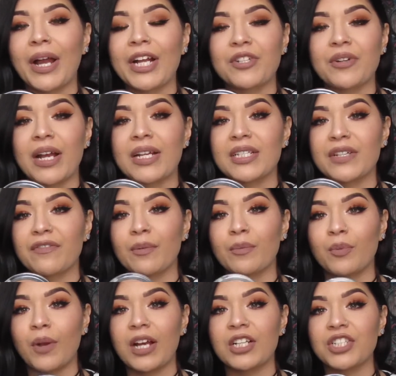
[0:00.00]
I tried
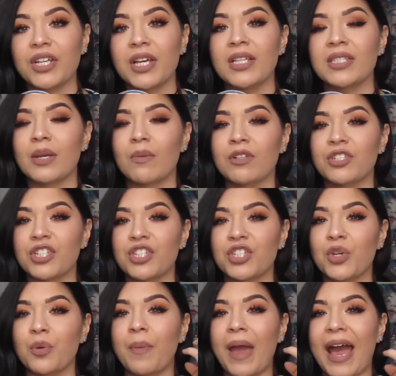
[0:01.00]
different brushes. It was just
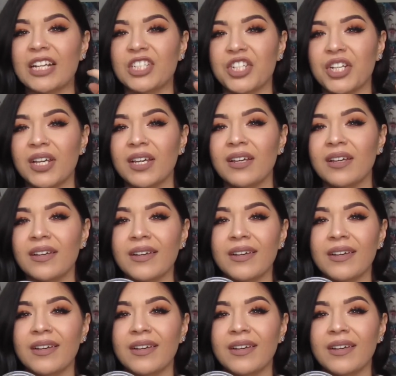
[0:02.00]
too patchy.